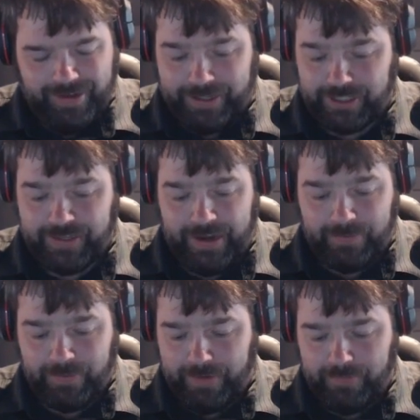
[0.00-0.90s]
i just i
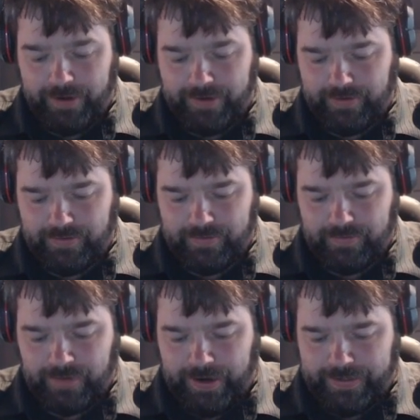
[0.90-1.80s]
read what
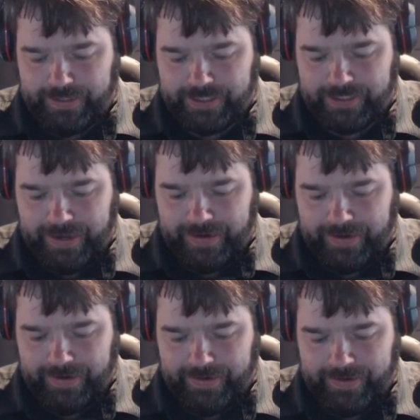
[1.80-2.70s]
riley just said and
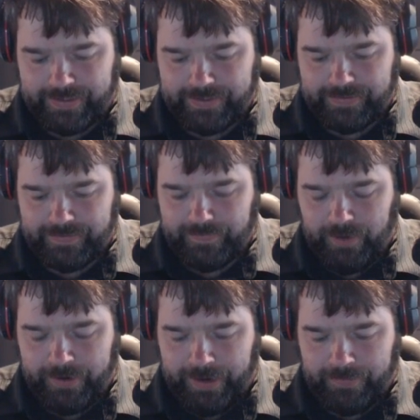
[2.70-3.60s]
uh, he's
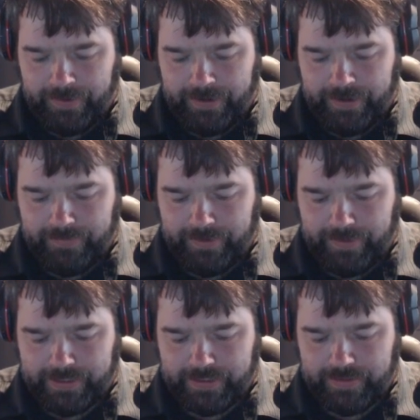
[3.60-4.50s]
Okay, where did it? Where
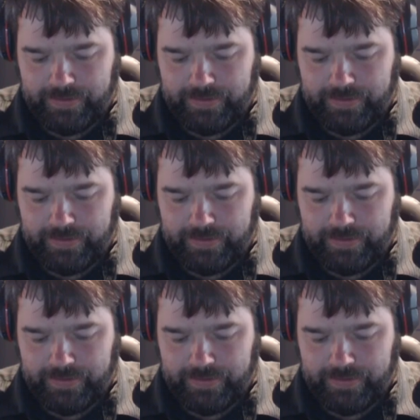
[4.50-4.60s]
was it?